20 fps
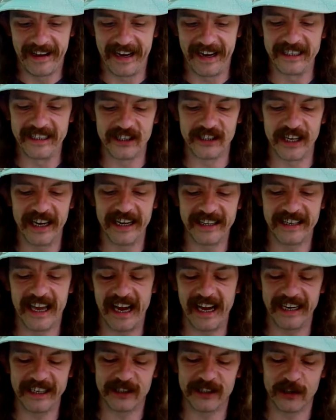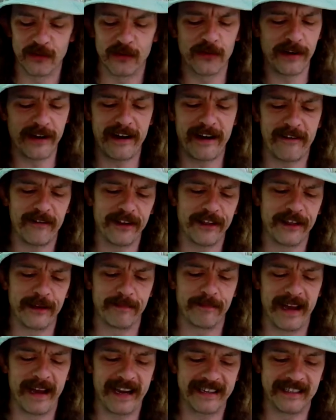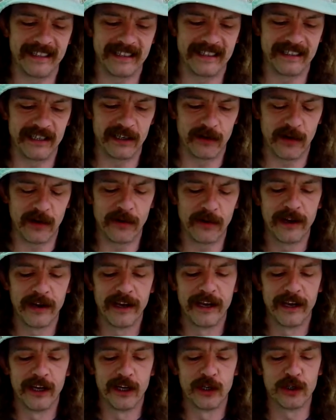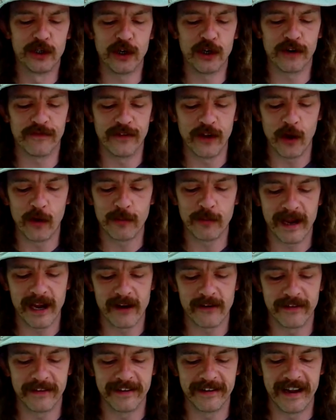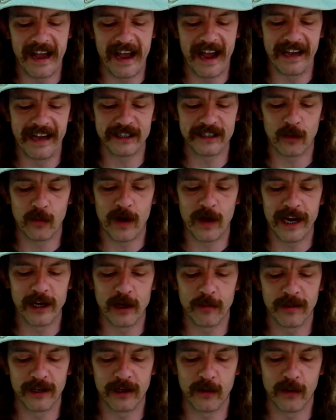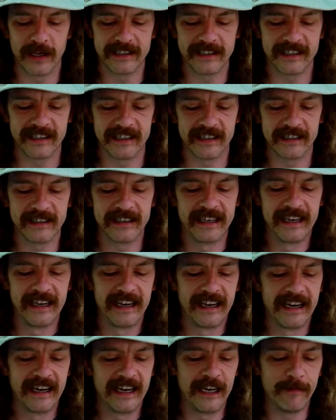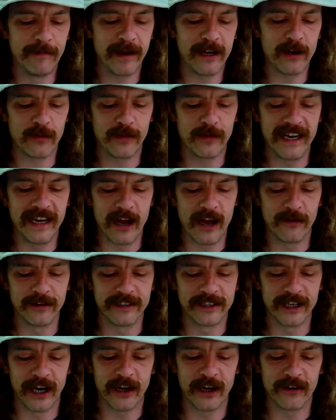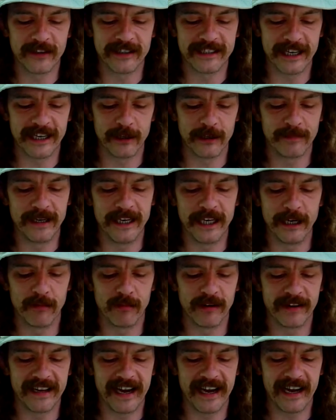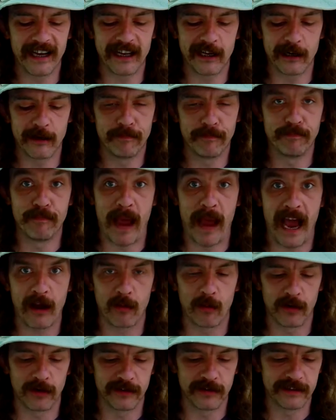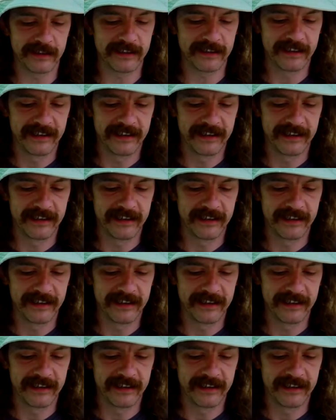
I said, cancel, run everything back to zero. Should have known better than to ask wide open question. He might read out entire Encyclopedia Britannica, backwards,